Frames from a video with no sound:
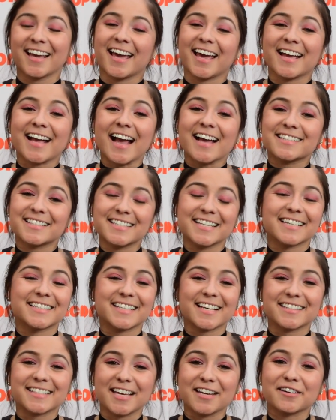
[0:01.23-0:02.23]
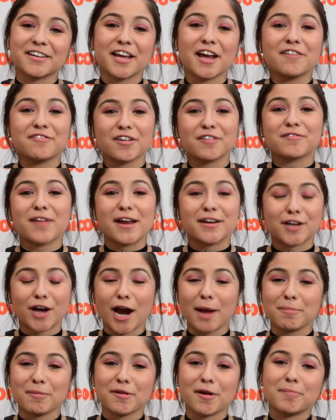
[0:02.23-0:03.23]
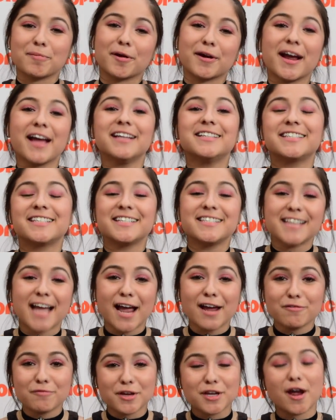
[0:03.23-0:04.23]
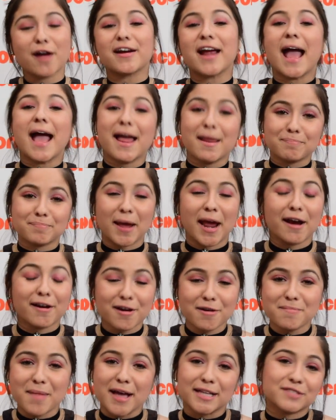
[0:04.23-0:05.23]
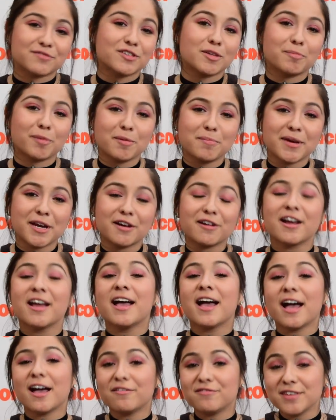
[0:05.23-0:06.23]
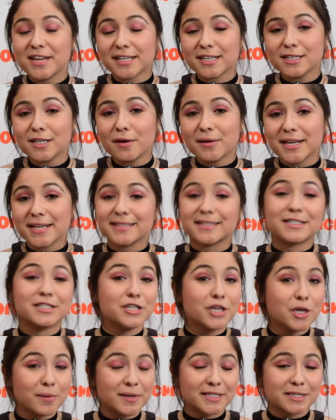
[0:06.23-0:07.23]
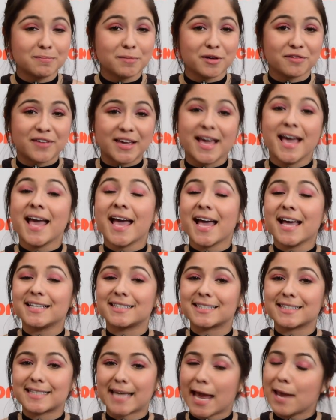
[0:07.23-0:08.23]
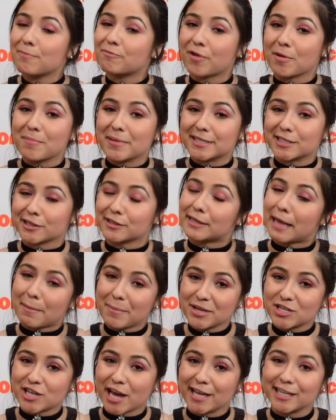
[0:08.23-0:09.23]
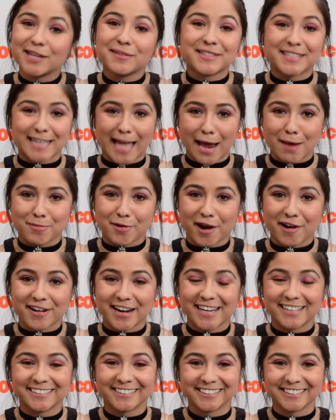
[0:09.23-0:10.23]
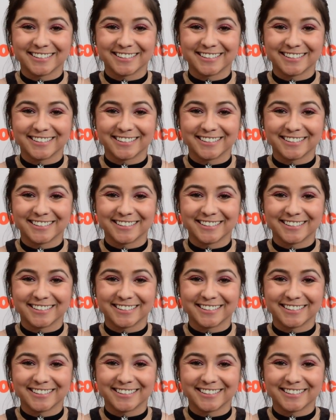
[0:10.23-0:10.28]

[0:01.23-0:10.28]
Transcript: Hey guys, Denise Salcedo here for Red Carpet Report, and tonight we are at Paramount for the premiere of Nickelodeon's newest movie, Escape from Mr. Lemoncello's Library.